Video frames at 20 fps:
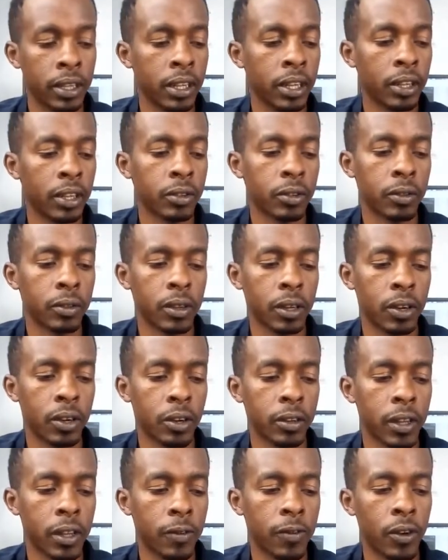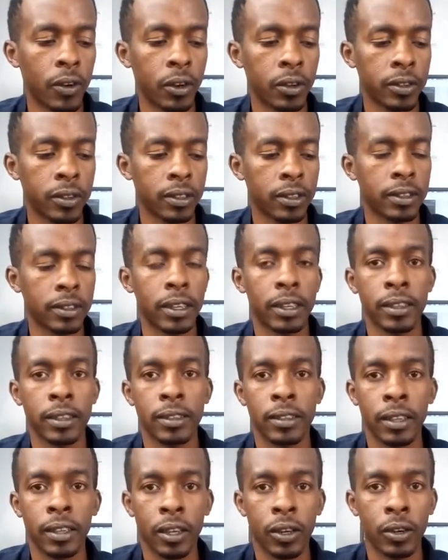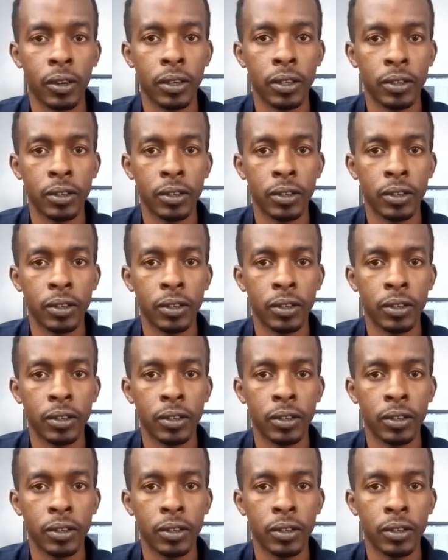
So the chord that follows is a C chord.